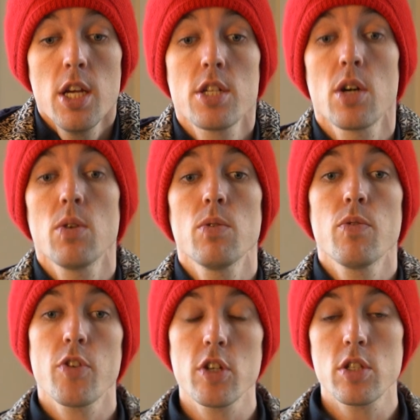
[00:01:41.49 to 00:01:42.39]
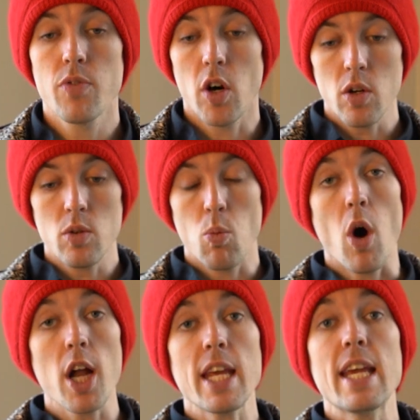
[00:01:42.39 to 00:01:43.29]
So first of all,
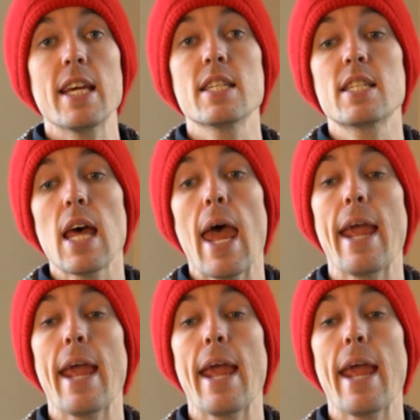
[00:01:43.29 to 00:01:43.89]
what is